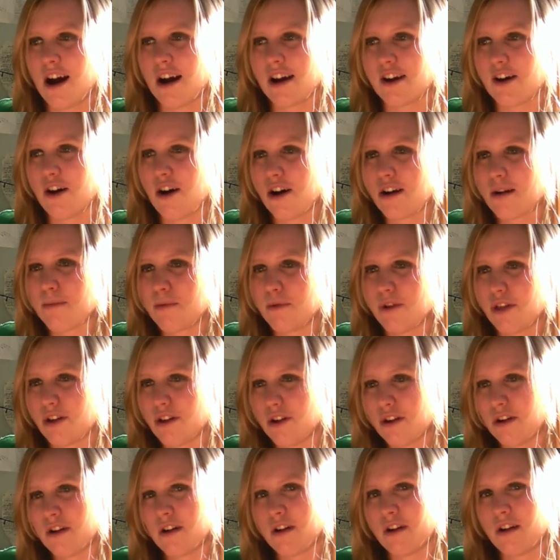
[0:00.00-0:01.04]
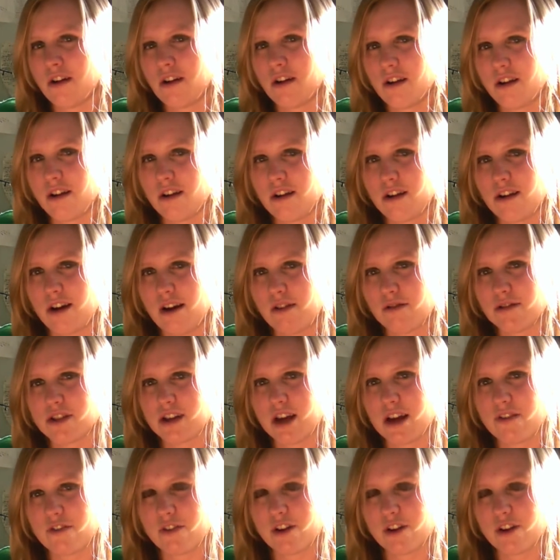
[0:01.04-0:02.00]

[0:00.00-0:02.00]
I caught up with her outside